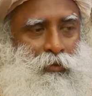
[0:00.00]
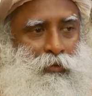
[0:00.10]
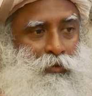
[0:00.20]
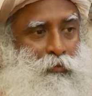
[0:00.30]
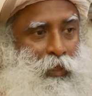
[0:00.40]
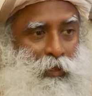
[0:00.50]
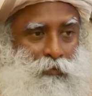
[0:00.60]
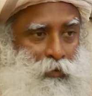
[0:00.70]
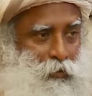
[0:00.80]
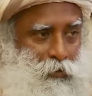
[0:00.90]
You might
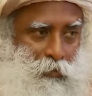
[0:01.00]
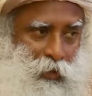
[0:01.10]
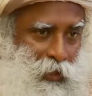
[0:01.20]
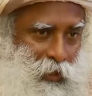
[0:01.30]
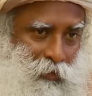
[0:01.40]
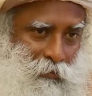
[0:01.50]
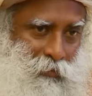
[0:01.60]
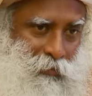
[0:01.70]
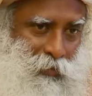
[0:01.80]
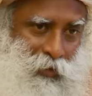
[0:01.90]
have thought you buried him,
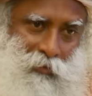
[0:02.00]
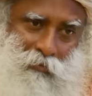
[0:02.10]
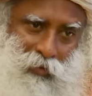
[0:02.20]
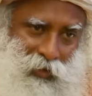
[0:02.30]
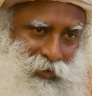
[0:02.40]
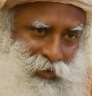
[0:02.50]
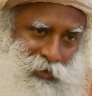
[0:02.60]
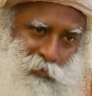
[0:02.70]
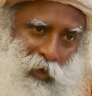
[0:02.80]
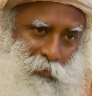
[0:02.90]
but
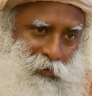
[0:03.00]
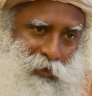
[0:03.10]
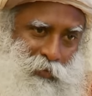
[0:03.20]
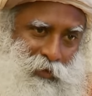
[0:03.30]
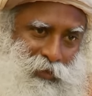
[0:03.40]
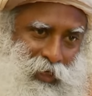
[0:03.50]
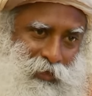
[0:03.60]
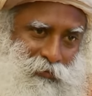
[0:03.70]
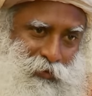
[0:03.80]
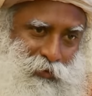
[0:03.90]
he's popped up
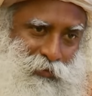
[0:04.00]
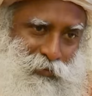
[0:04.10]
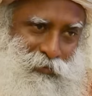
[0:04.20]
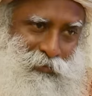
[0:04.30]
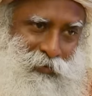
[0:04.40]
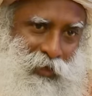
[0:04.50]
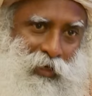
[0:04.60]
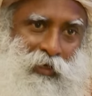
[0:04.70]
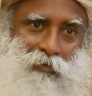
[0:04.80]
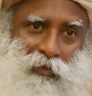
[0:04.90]
inside of you
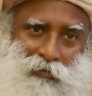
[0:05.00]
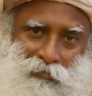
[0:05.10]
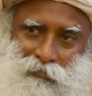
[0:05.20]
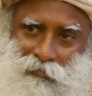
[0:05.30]
and living.